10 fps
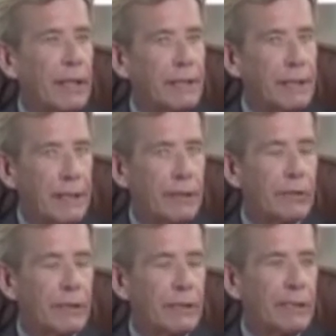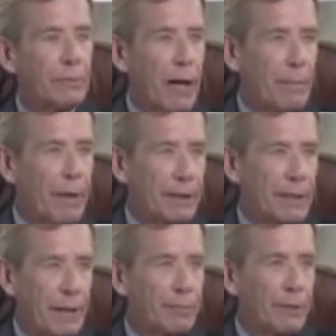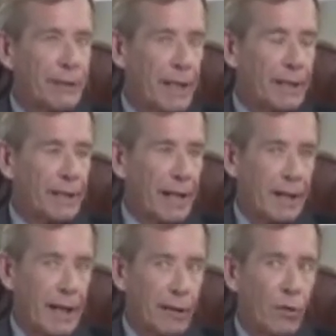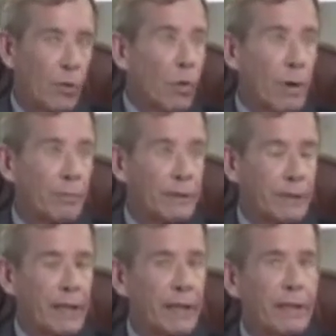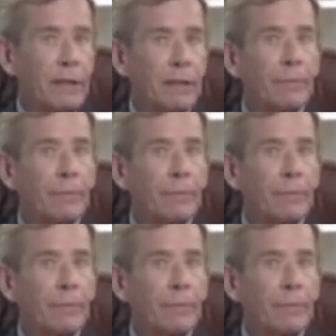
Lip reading: it decreases by about 10% a decade or 1% a